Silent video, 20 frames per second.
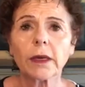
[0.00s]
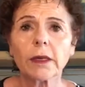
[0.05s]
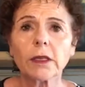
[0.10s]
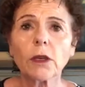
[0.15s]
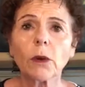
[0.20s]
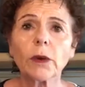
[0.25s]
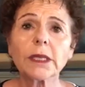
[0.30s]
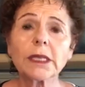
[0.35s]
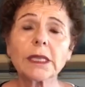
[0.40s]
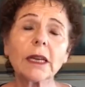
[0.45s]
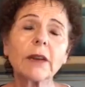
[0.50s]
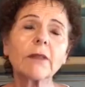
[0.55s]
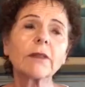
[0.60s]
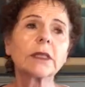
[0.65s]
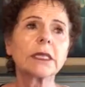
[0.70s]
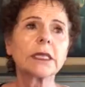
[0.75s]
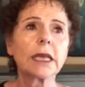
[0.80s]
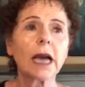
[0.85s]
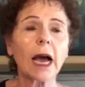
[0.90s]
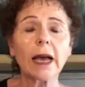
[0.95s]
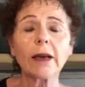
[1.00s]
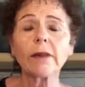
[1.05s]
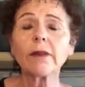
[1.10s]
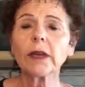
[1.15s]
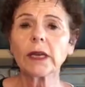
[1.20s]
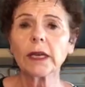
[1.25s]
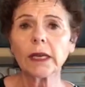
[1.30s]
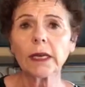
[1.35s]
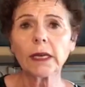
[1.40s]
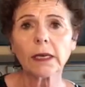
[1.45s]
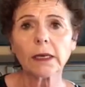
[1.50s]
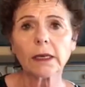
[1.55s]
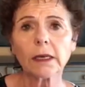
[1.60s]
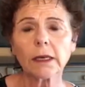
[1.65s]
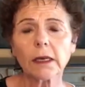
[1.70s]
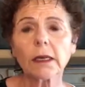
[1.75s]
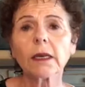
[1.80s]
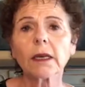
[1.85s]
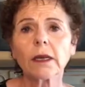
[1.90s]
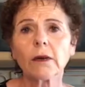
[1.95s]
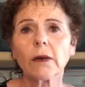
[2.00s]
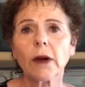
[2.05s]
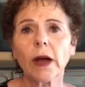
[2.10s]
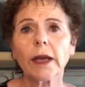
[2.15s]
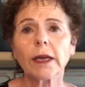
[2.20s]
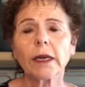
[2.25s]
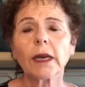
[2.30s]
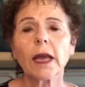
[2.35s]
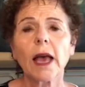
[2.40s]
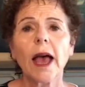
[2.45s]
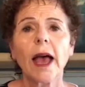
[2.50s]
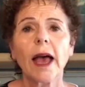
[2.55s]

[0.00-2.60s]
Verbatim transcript: So instead of diving in right?